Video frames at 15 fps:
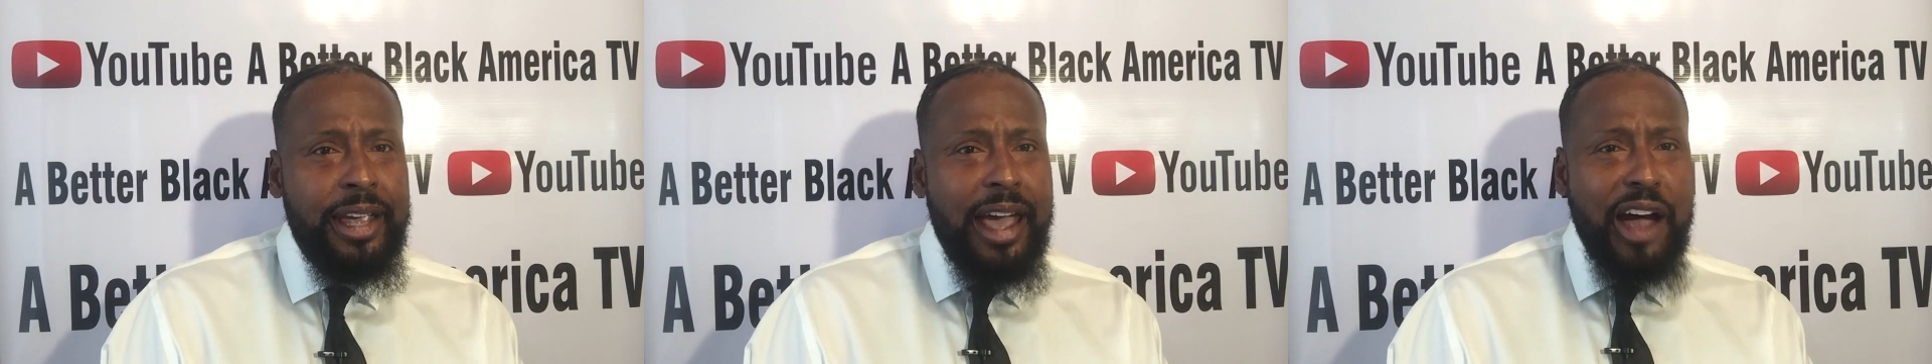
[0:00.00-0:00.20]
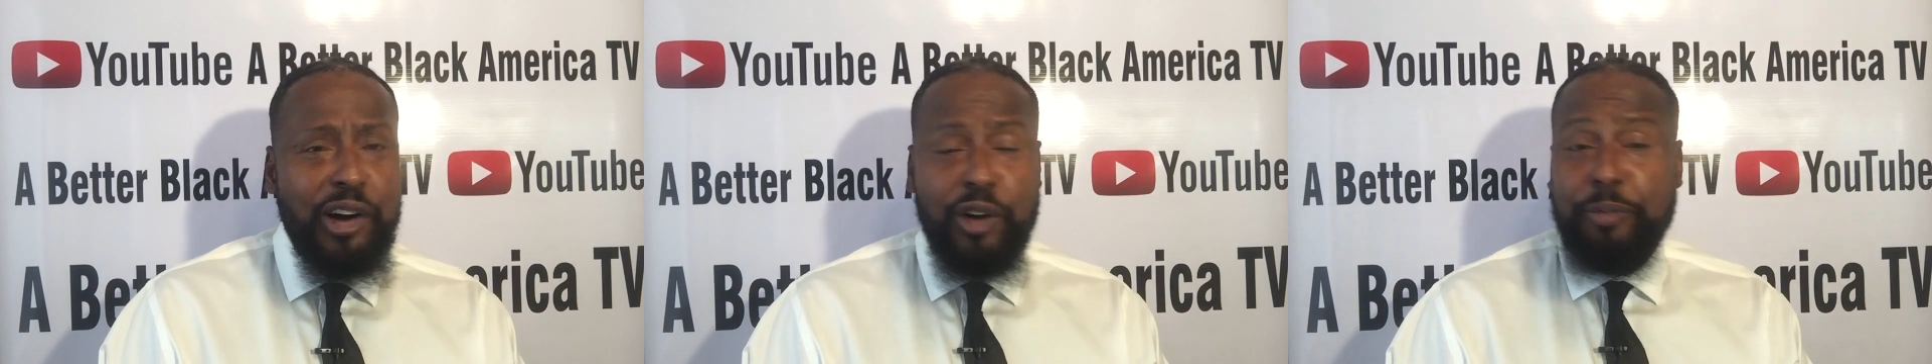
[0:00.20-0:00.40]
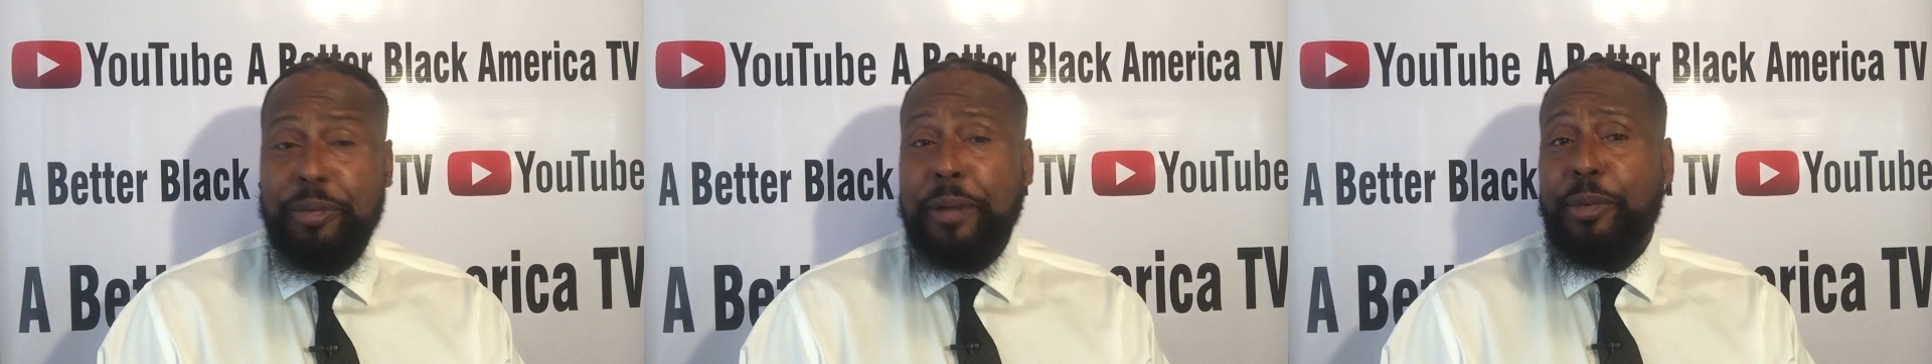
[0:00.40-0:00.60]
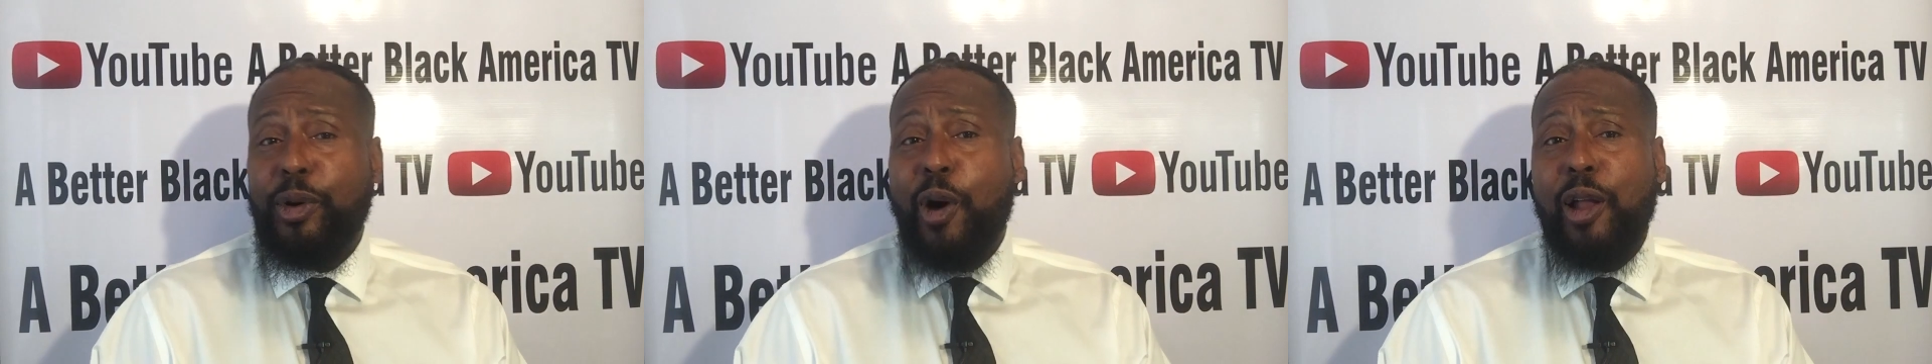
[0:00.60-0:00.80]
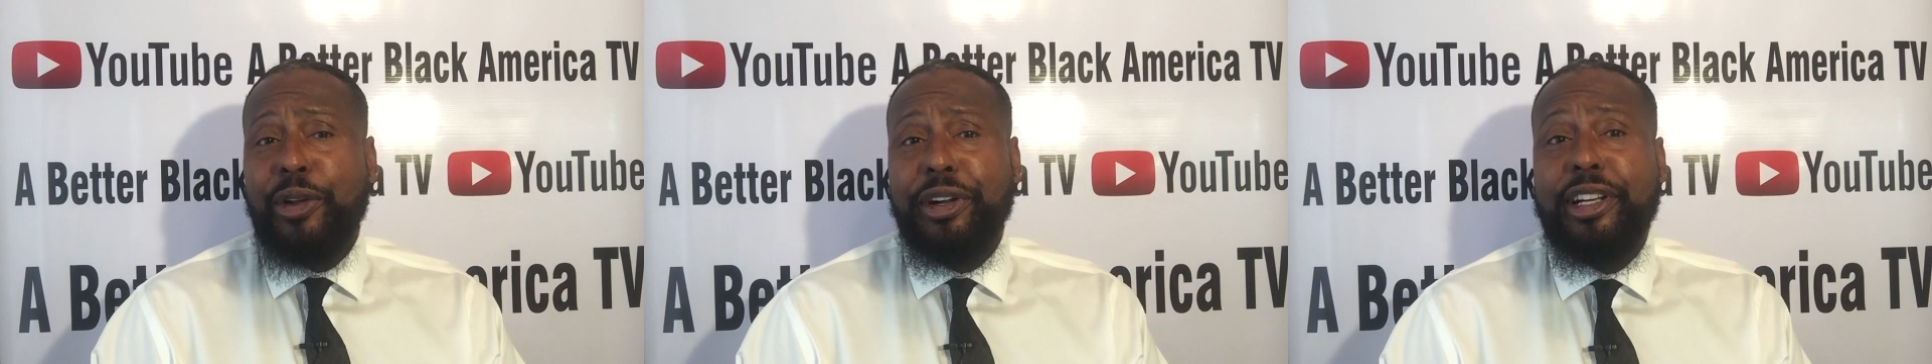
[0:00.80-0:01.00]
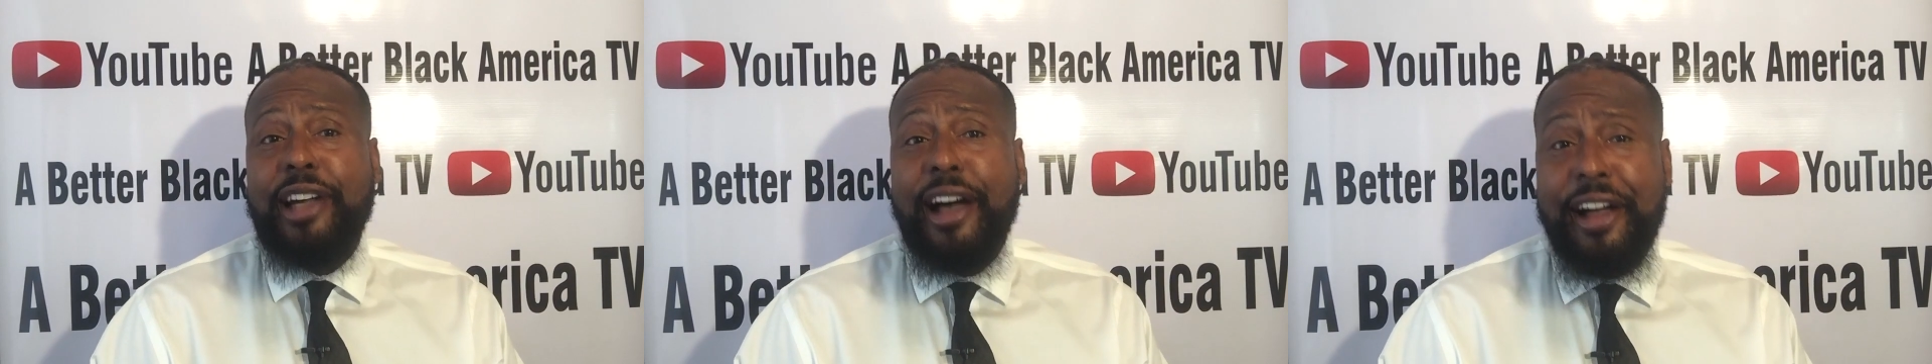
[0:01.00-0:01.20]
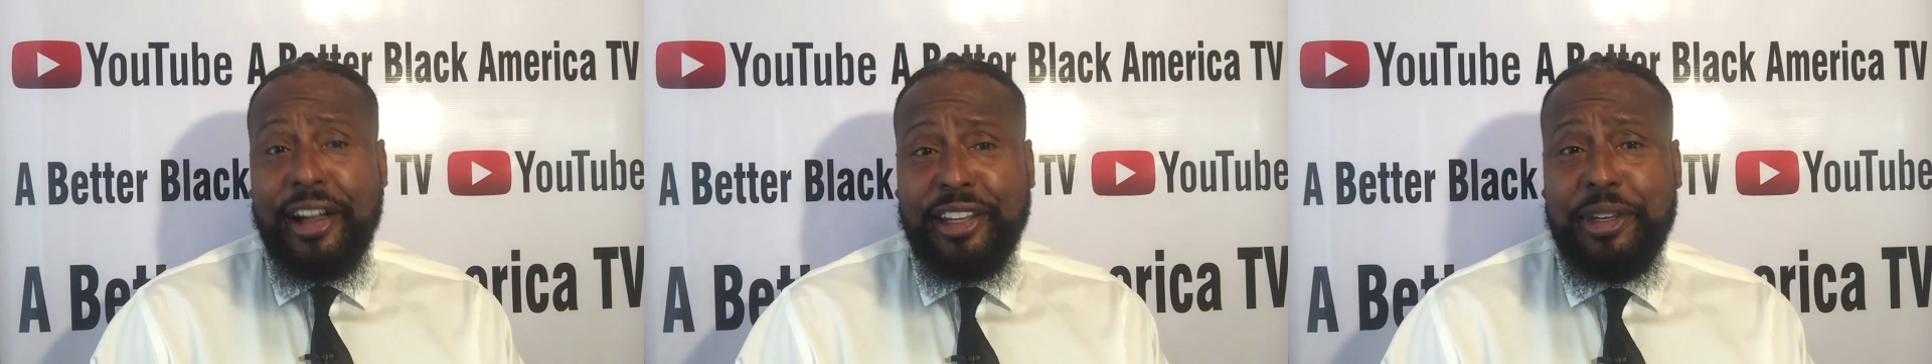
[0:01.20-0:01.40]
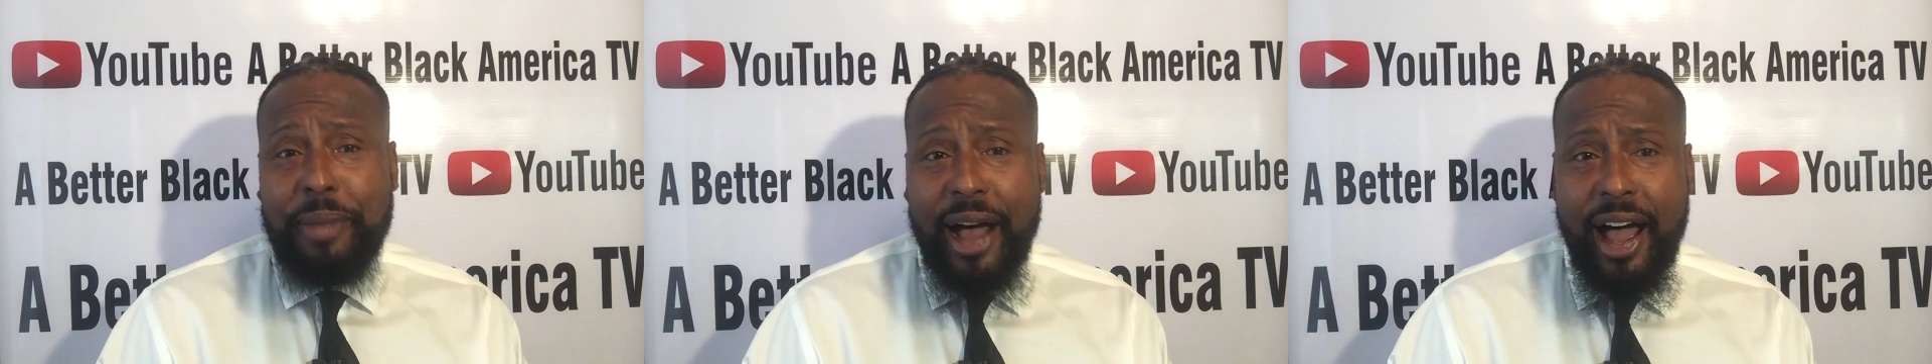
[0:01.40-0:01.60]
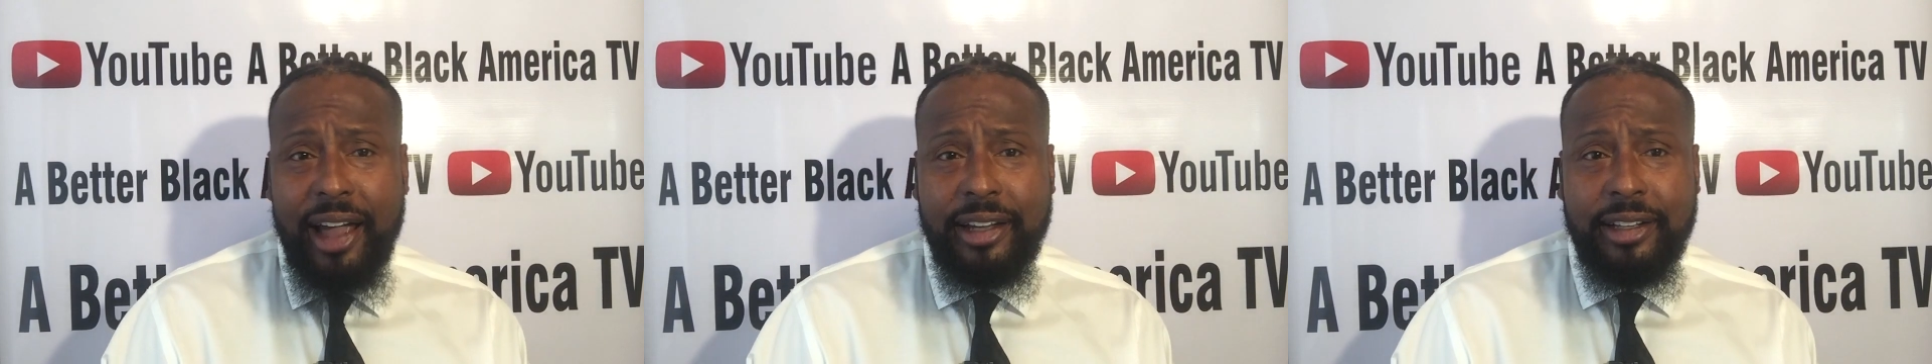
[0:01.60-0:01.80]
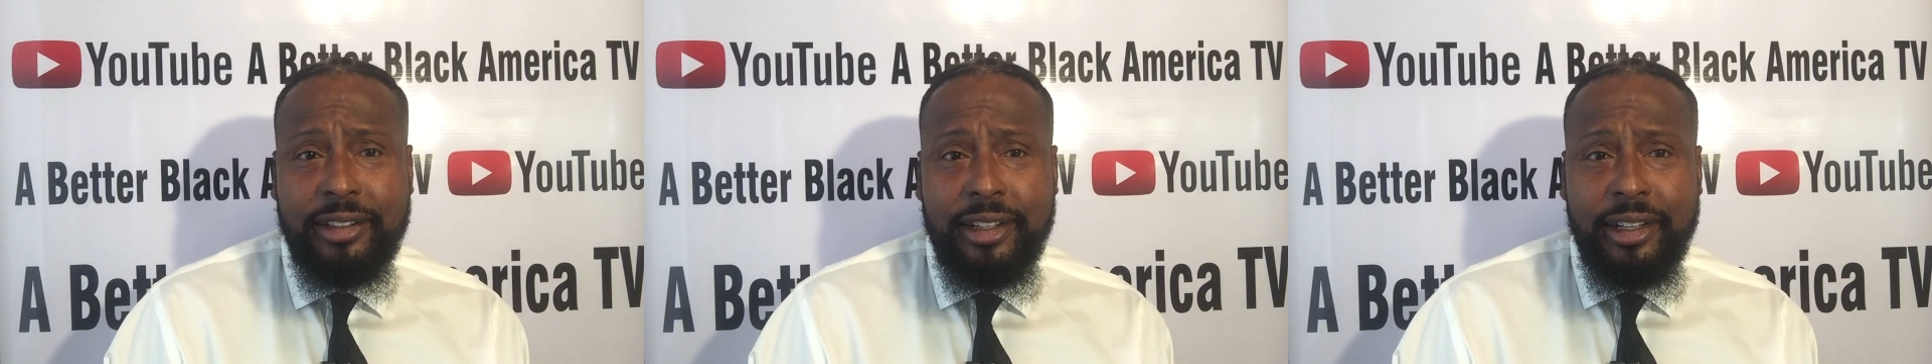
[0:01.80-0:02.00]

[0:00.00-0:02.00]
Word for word: I heard people call her a concubine.